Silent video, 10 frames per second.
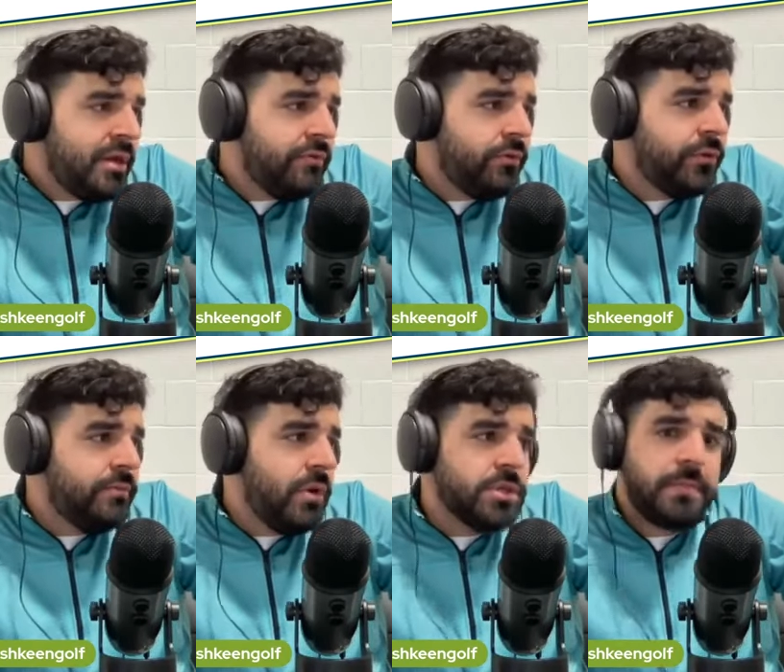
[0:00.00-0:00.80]
for the
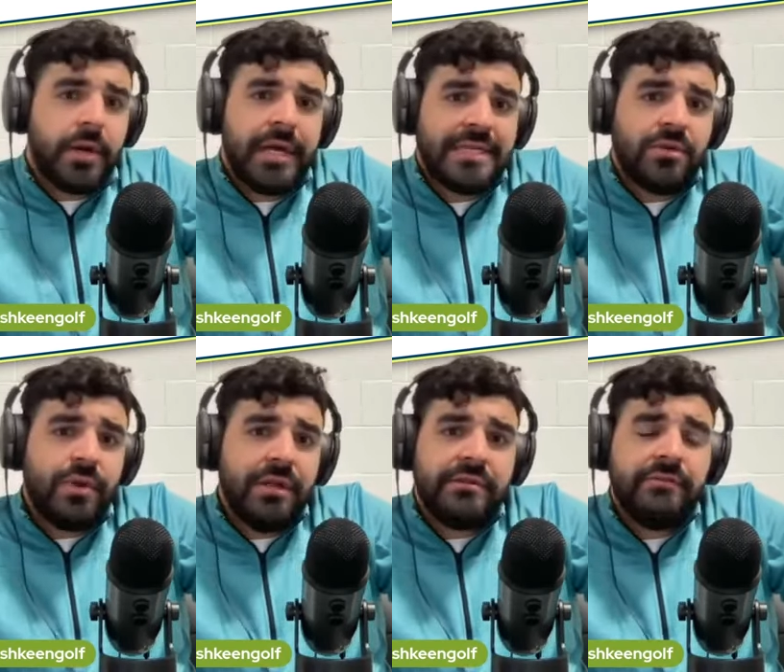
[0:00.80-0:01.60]
most part, has a
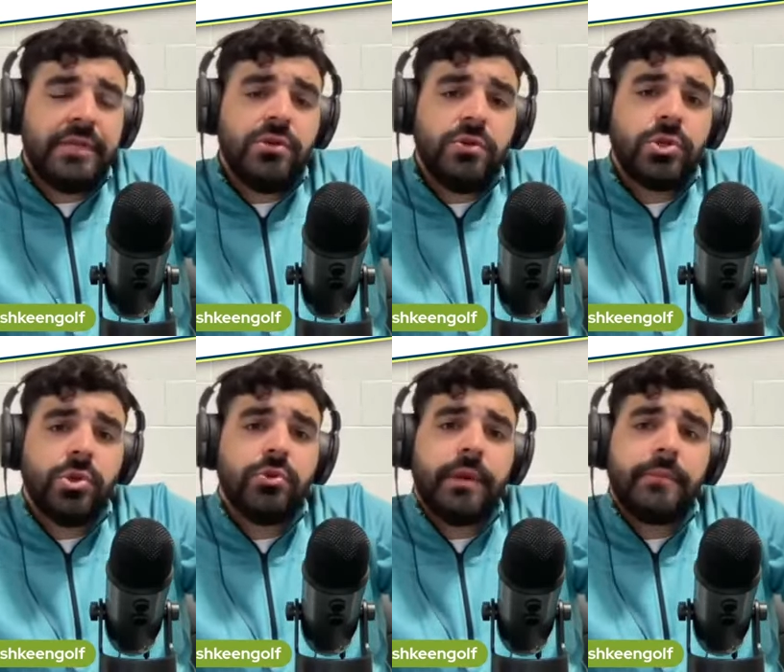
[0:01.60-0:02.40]
relatively
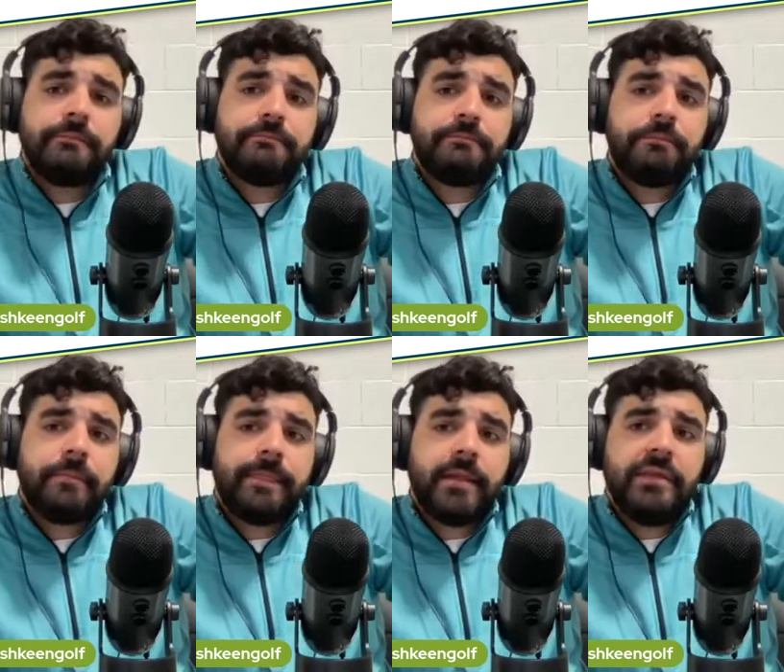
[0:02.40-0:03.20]
neutral grip.
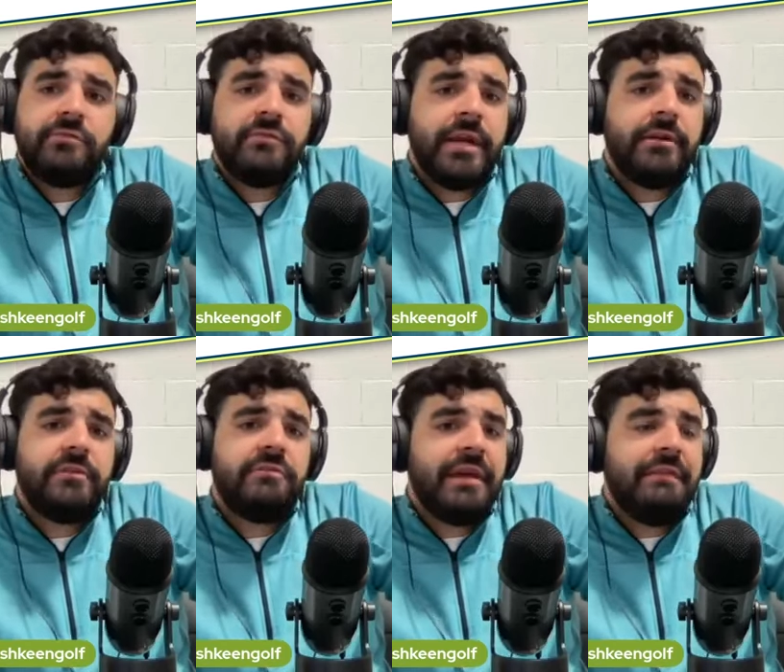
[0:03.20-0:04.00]
Okay, so Tiger
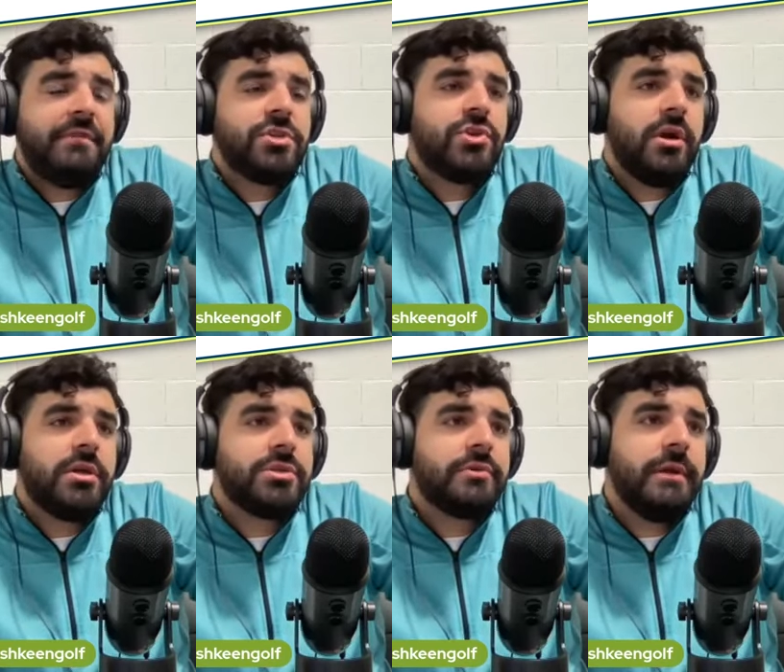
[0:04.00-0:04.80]
doesn't have the
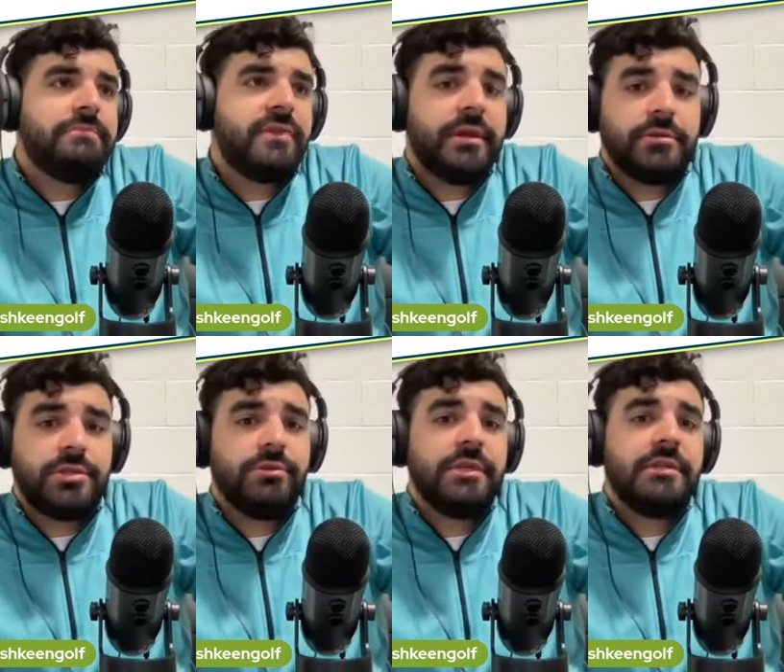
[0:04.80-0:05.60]
strongest grip. Tiger
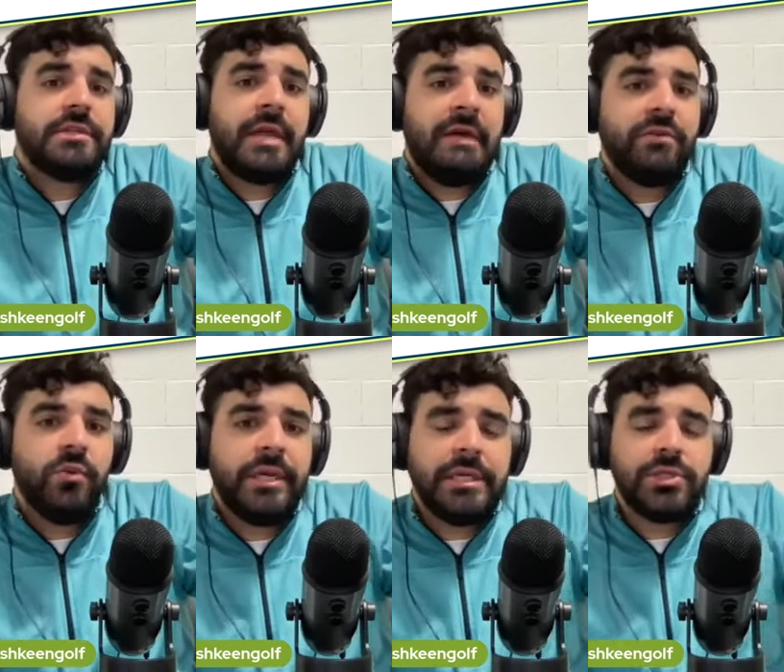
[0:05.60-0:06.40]
certainly doesn't have the
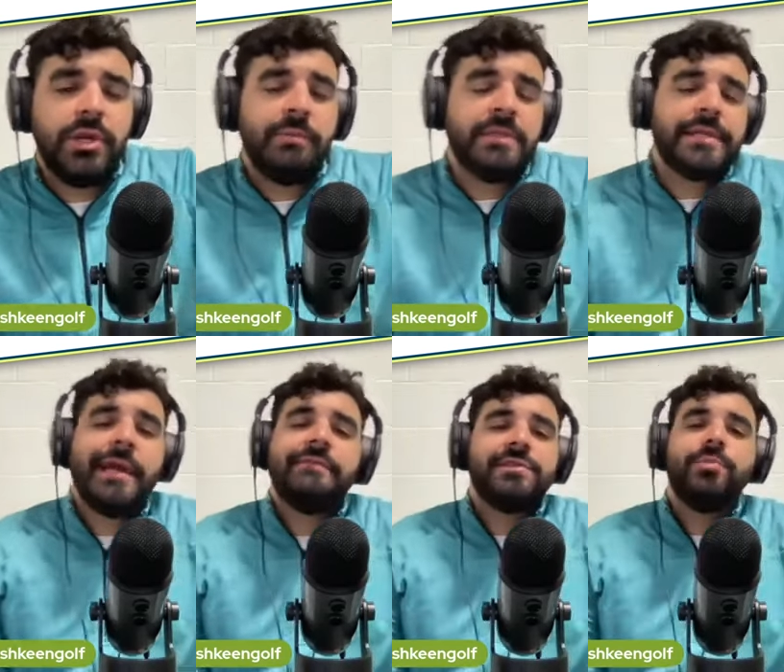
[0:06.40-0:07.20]
weakest grip. He's
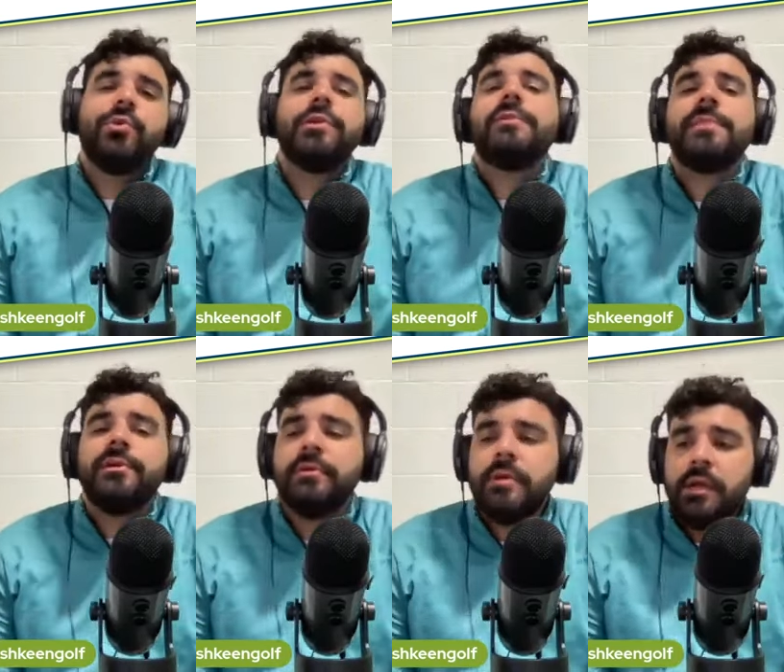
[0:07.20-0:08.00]
kind of somewhere in the
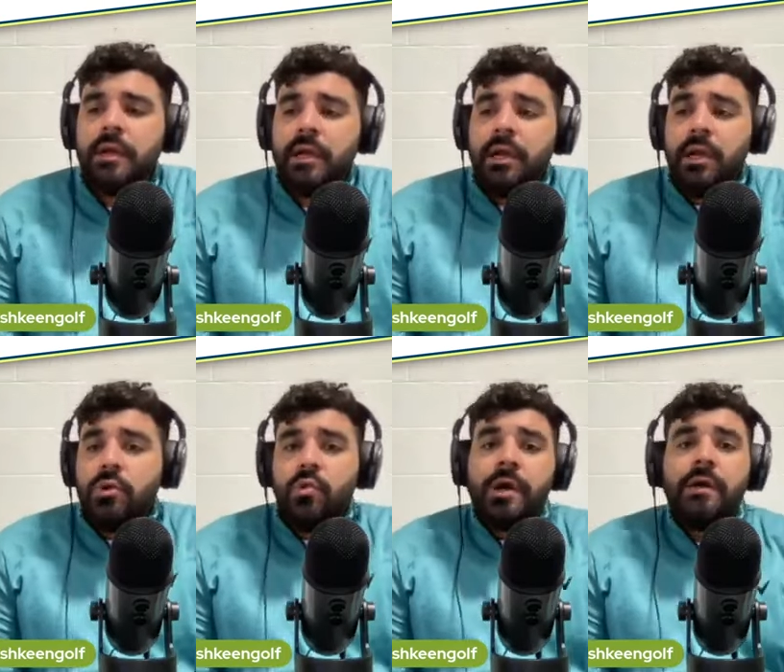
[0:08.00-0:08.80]
middle.
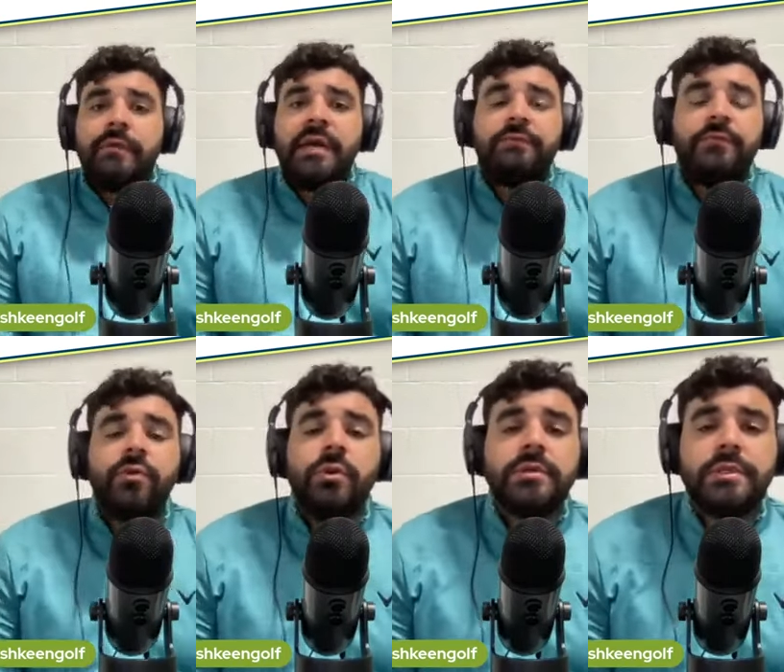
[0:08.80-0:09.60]
Well, if
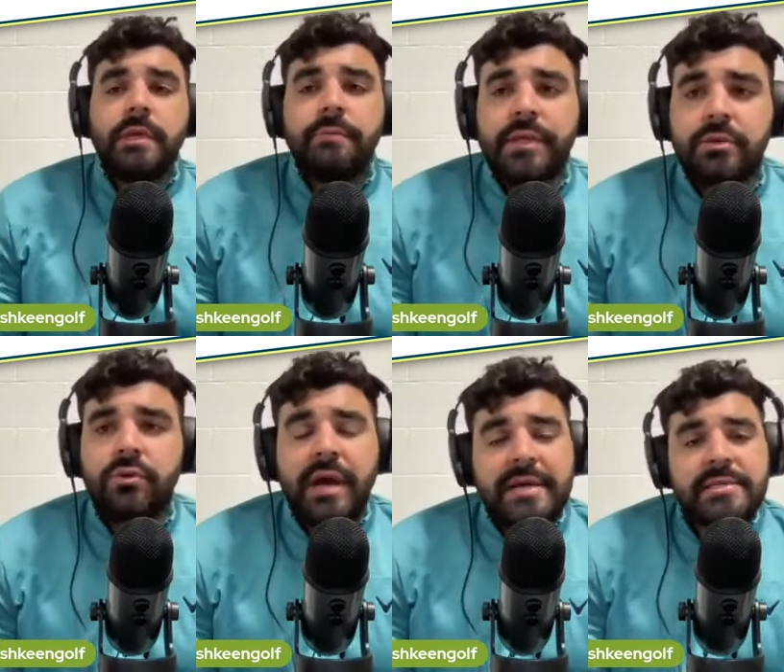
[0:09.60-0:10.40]
you are somebody
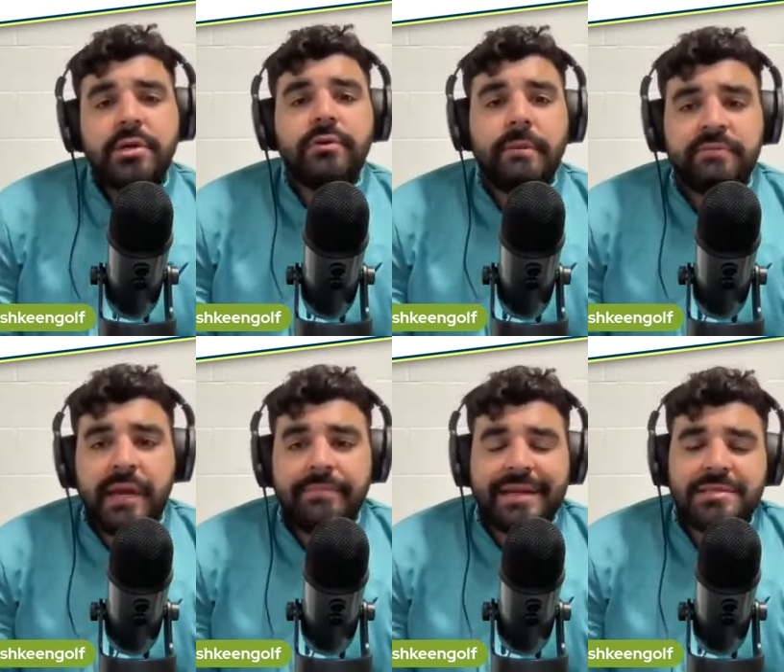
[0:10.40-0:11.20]
who has a grip
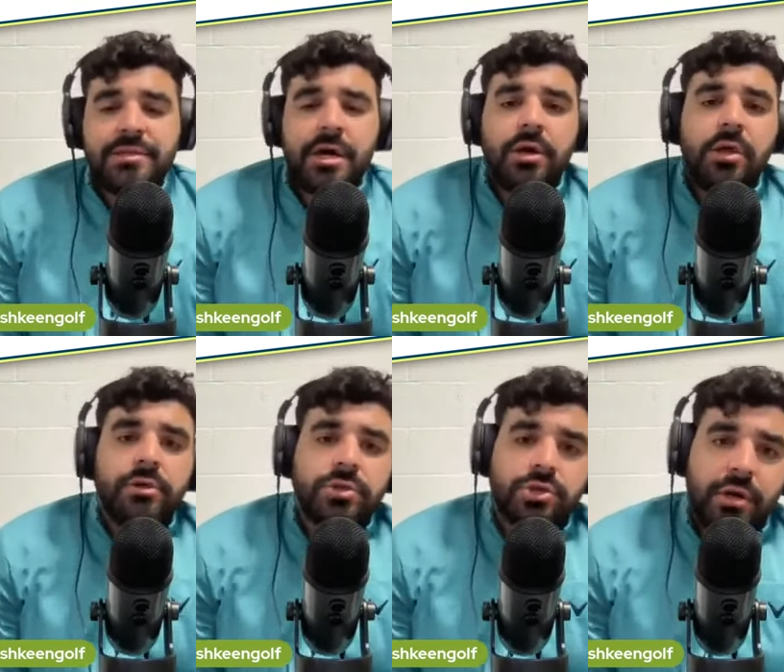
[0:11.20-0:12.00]
type that's not on
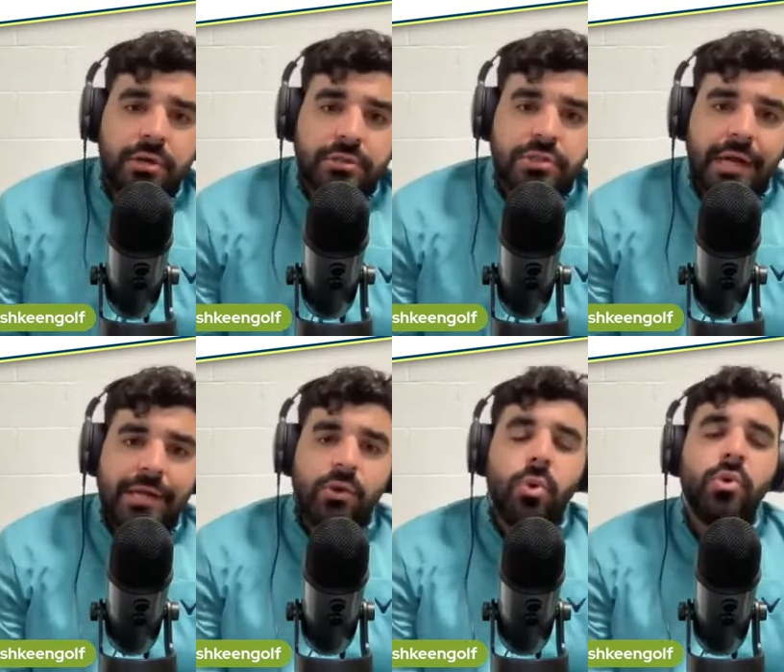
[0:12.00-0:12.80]
the stronger
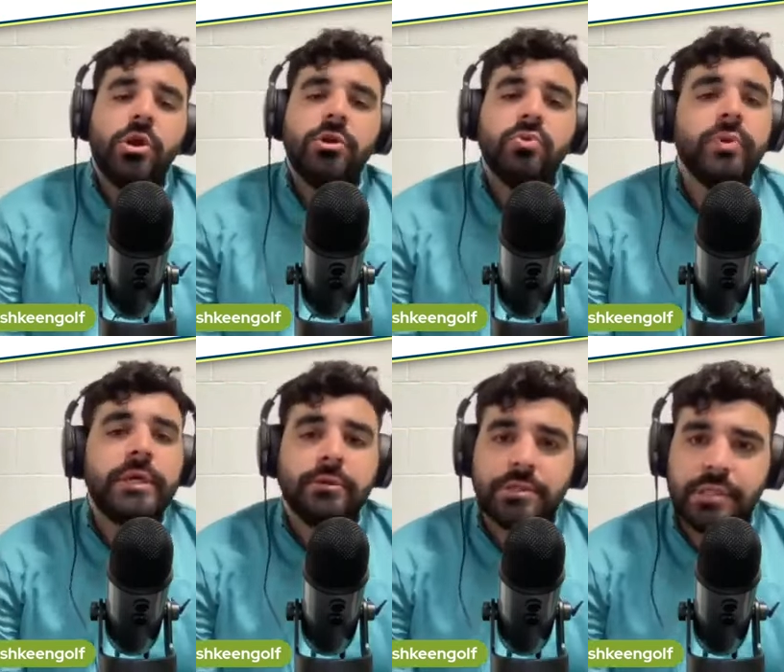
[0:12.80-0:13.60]
side or on the
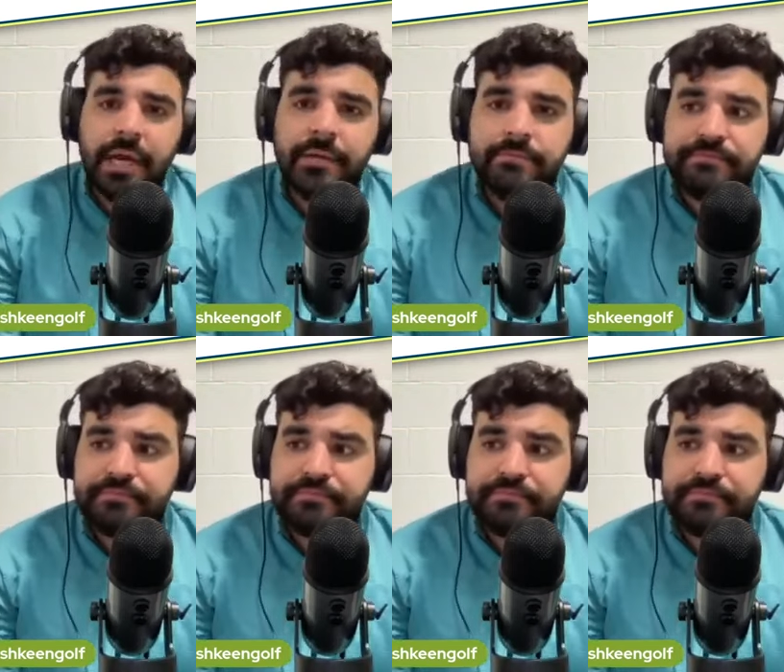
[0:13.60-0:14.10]
weaker side,